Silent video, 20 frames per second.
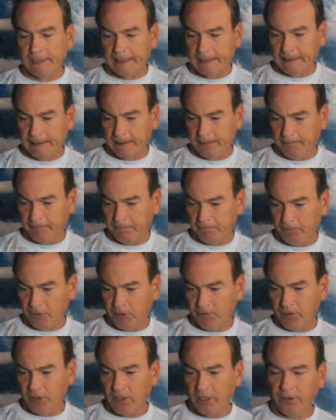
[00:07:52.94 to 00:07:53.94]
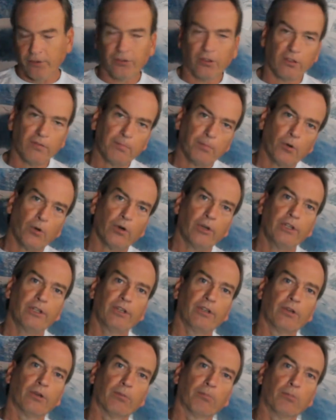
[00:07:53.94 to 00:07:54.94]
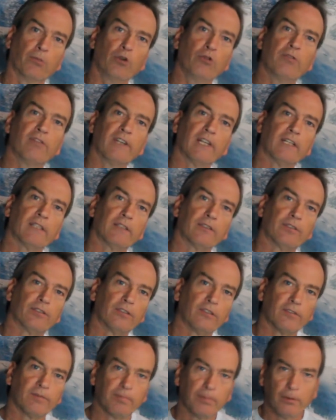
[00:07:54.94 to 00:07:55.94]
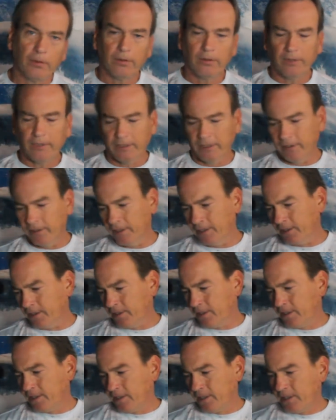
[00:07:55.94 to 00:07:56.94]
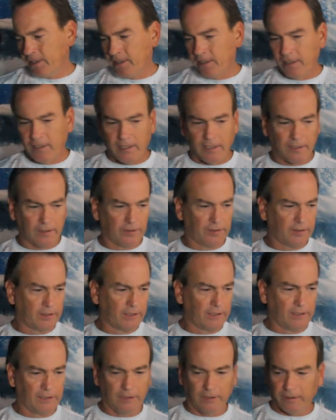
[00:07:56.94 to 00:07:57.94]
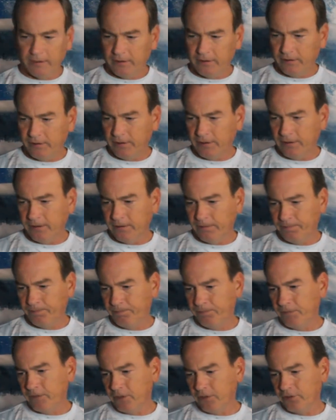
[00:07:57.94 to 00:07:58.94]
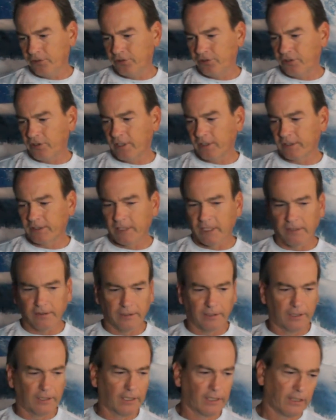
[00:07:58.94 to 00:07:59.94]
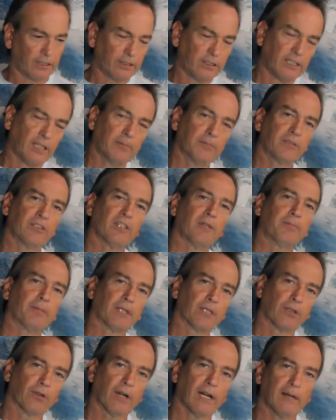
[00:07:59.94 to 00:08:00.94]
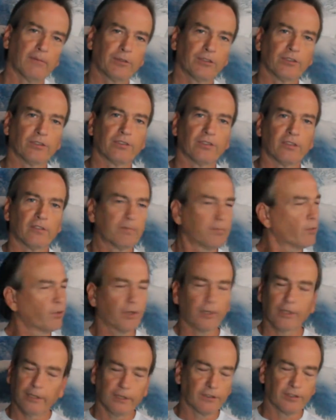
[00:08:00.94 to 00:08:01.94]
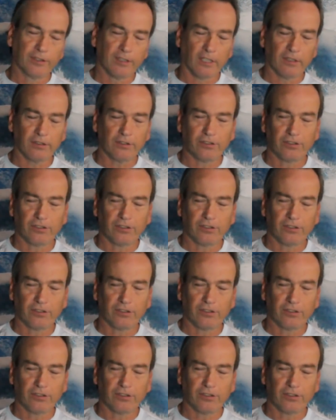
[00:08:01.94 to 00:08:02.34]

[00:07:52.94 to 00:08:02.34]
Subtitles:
If you're on a surfboard and you're moving on the surfboard, and all of a sudden there's a shark down there, and it comes up and grabs the surfboard and starts